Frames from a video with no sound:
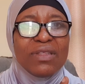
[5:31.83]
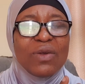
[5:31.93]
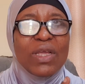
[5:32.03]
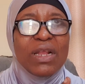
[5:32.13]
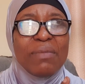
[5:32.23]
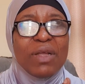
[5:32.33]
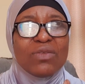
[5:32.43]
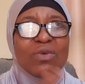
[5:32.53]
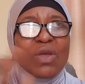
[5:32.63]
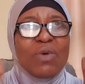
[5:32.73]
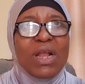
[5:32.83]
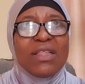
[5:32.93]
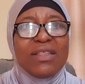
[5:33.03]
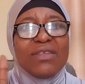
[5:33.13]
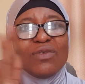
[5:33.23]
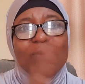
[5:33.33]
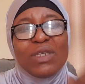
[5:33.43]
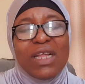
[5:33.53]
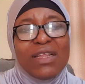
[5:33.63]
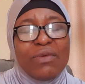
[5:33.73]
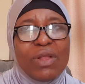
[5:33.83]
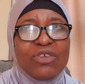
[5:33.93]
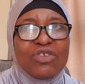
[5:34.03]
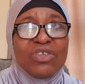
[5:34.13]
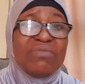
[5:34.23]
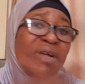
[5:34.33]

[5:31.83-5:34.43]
talking about, okay, what are the things to watch in a relationship.